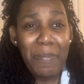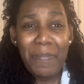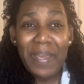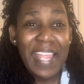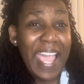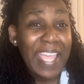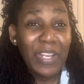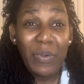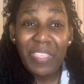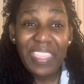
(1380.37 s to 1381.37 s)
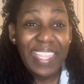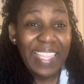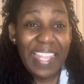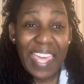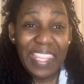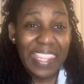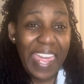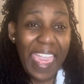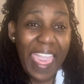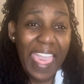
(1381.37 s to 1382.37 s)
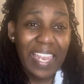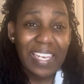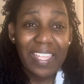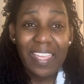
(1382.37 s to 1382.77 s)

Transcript: but I don't think like that.